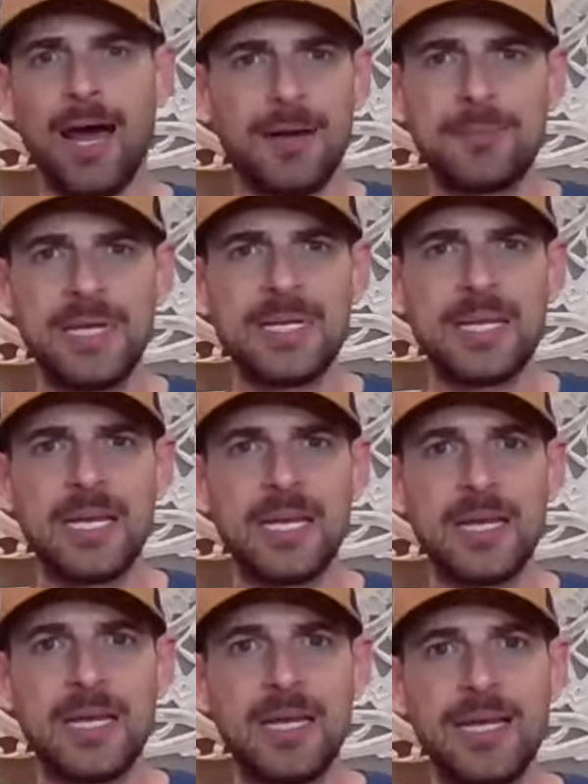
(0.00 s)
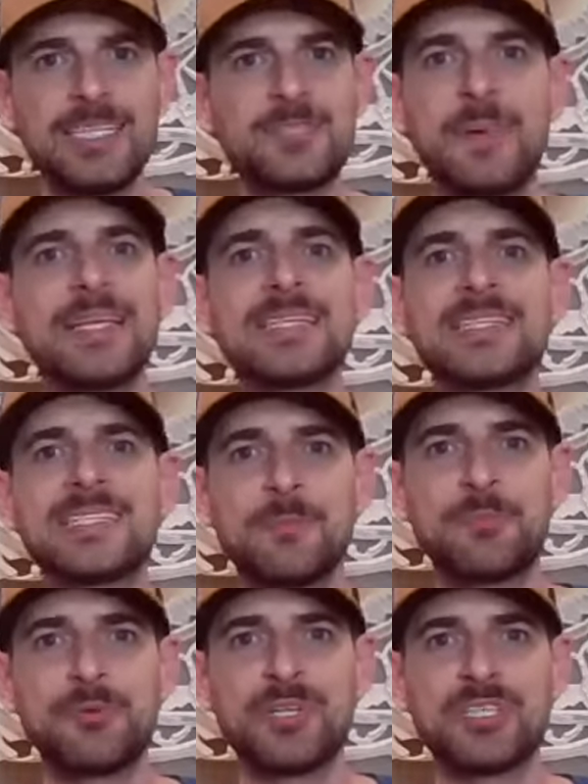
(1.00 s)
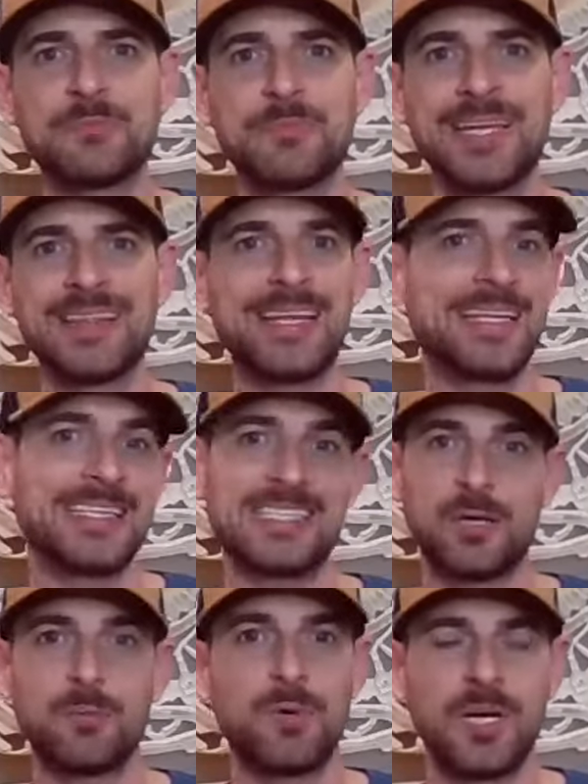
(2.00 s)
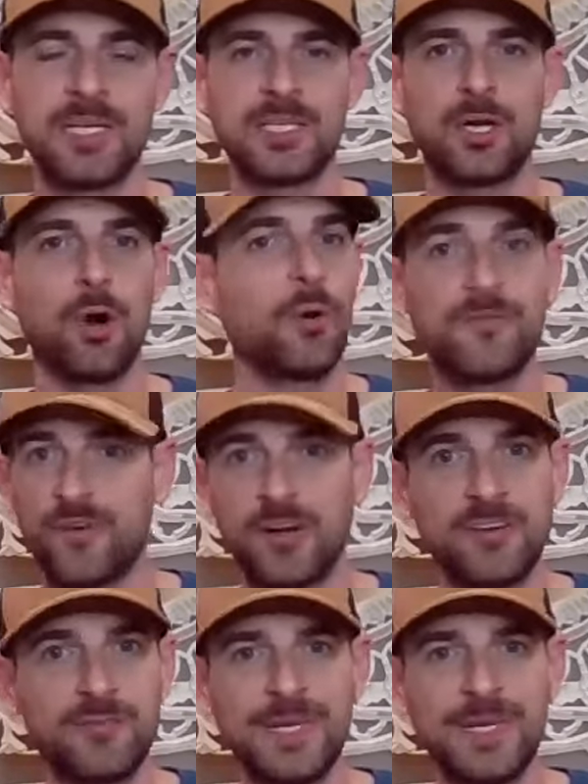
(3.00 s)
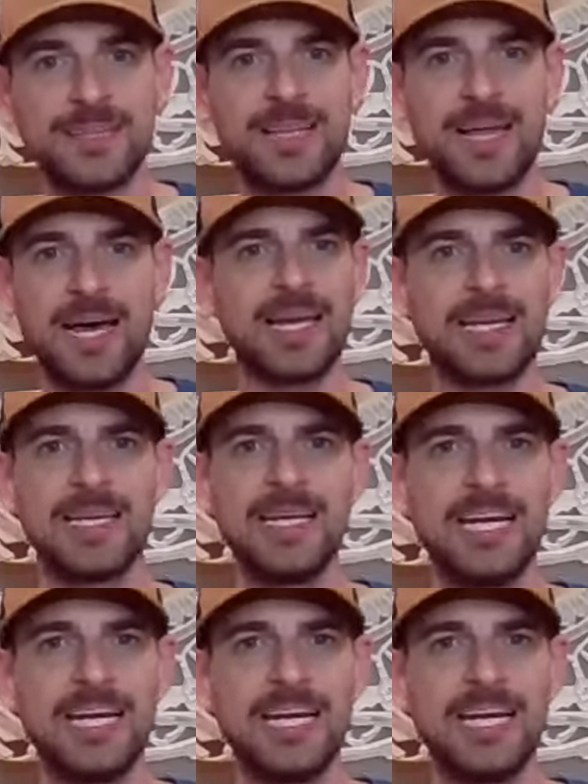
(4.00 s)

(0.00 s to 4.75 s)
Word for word: I mean, it's been as simple as me letting someone go in front of me in line.